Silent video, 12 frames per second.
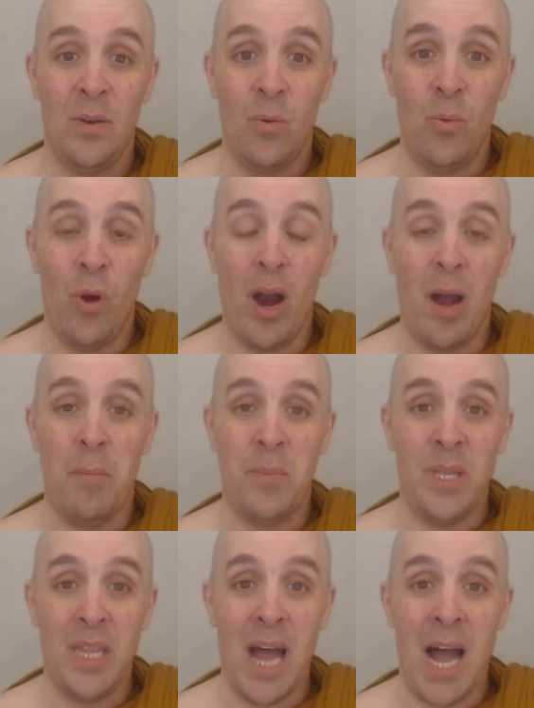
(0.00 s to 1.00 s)
where
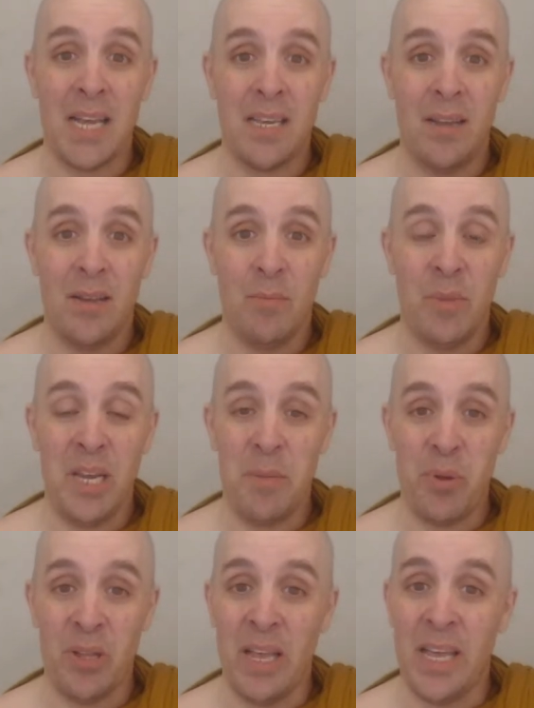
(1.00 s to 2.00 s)
I'm not
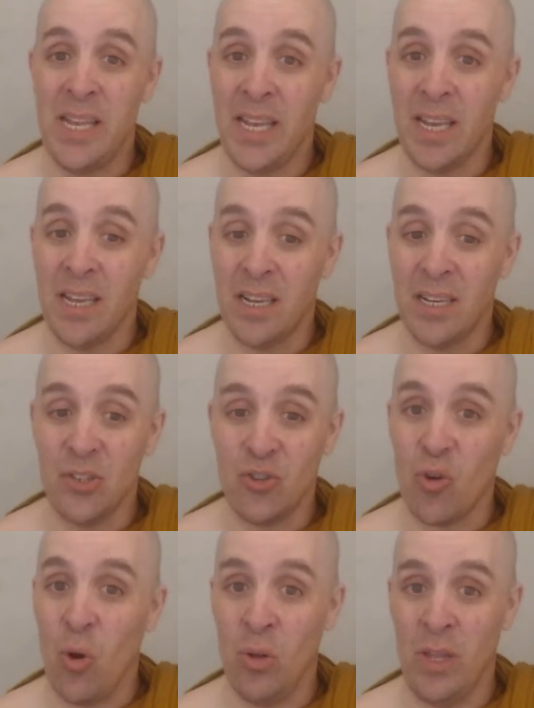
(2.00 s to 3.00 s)
manipulating and
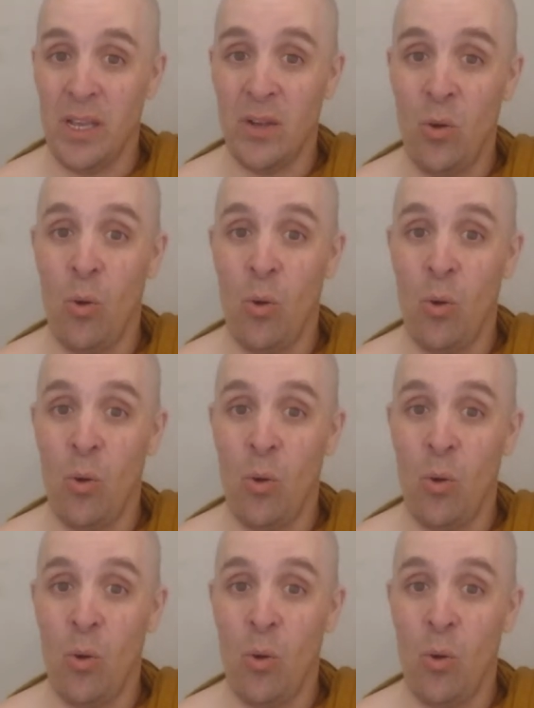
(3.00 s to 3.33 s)
controlling